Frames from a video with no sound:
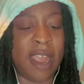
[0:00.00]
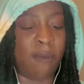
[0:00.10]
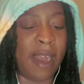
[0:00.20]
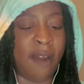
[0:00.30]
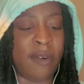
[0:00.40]

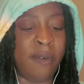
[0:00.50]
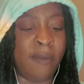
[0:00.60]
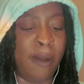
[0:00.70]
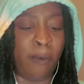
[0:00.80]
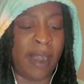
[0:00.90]
around
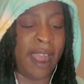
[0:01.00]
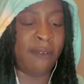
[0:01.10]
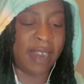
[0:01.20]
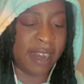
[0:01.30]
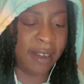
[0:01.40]

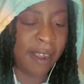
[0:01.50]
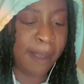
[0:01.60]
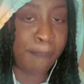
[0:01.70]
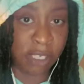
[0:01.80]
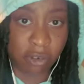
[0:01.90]
it,
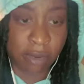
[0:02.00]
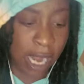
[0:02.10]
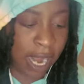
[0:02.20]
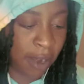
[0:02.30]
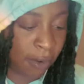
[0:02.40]
but you can,